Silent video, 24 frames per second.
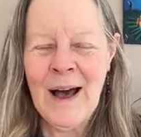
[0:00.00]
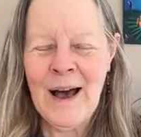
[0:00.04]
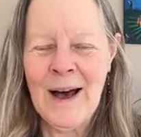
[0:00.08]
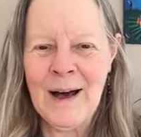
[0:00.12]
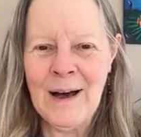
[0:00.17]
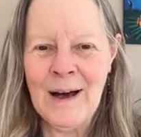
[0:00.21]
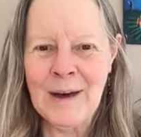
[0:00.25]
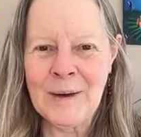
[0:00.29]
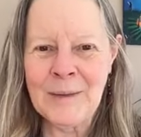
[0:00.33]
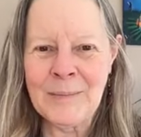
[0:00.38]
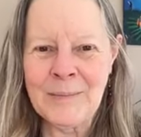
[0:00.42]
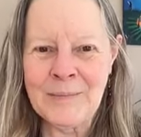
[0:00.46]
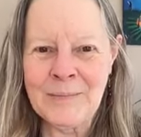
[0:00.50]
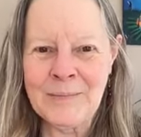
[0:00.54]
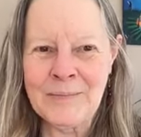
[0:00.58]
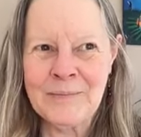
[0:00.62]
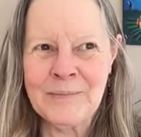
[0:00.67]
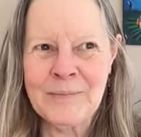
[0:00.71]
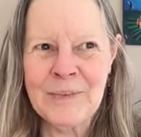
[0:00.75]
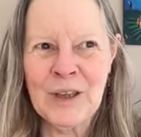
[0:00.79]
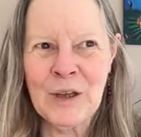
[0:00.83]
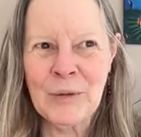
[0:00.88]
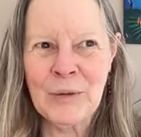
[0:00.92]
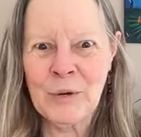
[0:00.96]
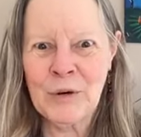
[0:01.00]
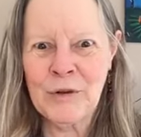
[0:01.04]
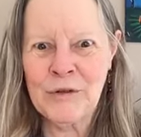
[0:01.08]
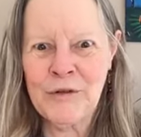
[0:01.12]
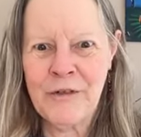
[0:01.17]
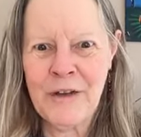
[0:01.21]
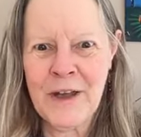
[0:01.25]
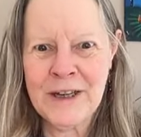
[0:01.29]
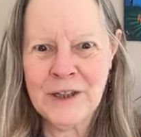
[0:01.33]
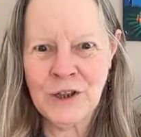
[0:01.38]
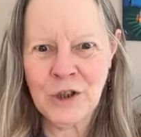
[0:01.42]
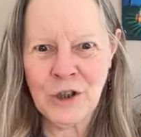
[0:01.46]
the
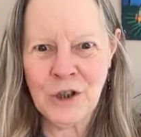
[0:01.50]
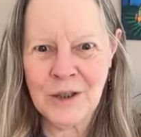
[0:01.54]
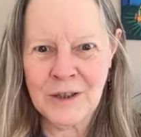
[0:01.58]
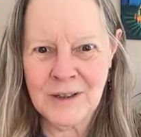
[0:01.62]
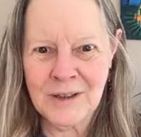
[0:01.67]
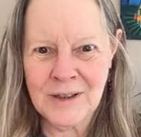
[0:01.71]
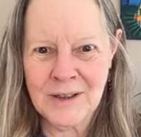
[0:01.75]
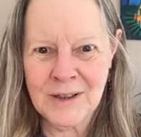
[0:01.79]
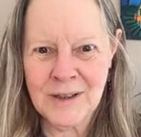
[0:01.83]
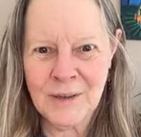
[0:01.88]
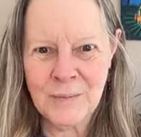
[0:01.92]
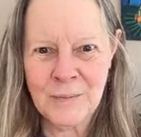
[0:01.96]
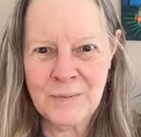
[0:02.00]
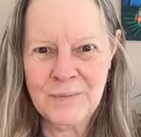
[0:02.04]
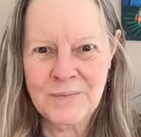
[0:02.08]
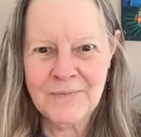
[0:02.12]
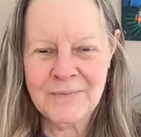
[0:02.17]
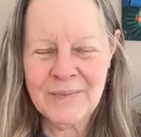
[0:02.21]
professions,